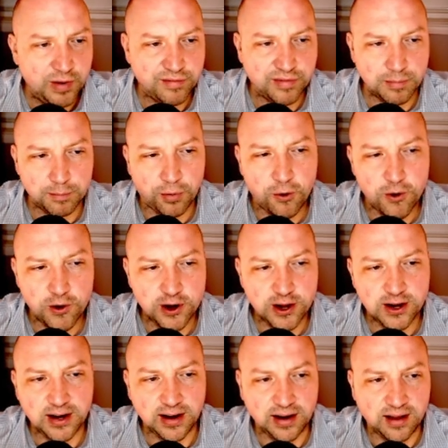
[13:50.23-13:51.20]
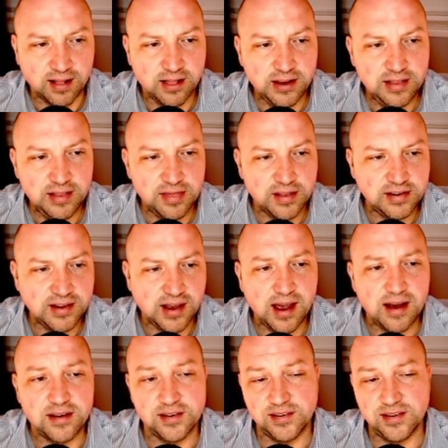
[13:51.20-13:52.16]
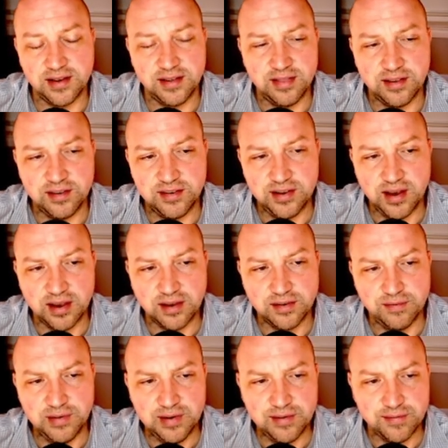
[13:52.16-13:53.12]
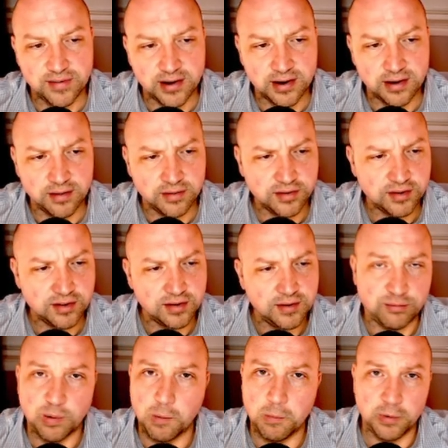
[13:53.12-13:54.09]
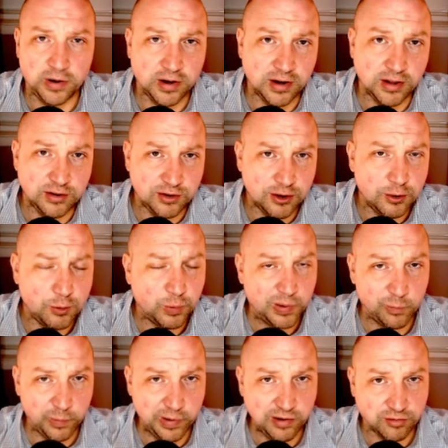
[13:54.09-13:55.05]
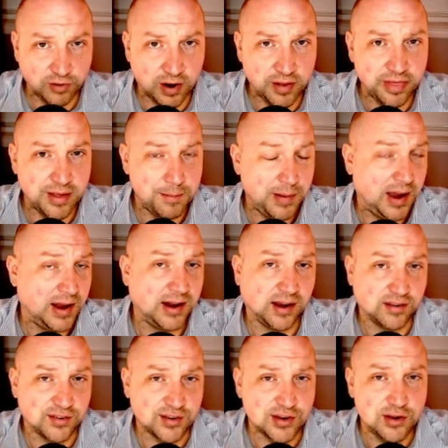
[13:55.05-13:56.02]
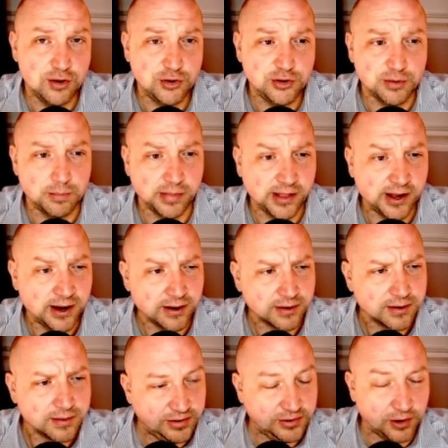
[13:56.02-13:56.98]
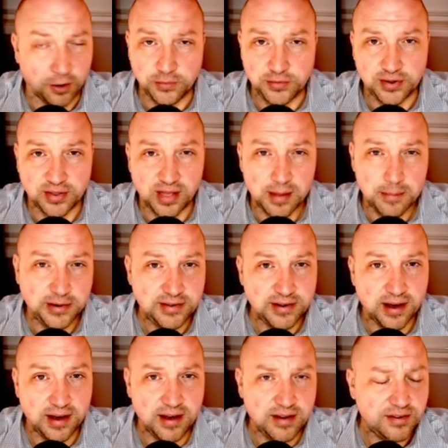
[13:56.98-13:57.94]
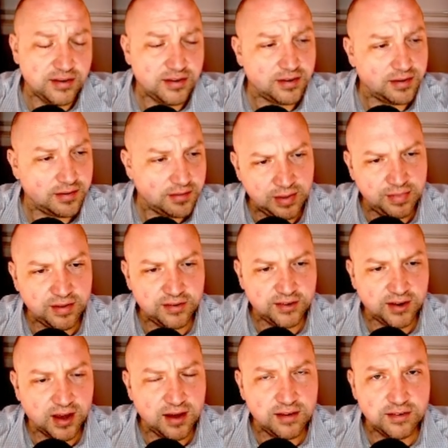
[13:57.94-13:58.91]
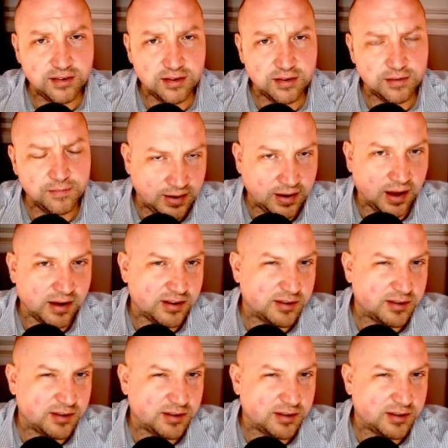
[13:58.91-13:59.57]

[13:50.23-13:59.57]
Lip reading: We've imported and cleaned the text in the CSV files. That's what we're going to do when we run the main execution block. I don't lematize in this case, and I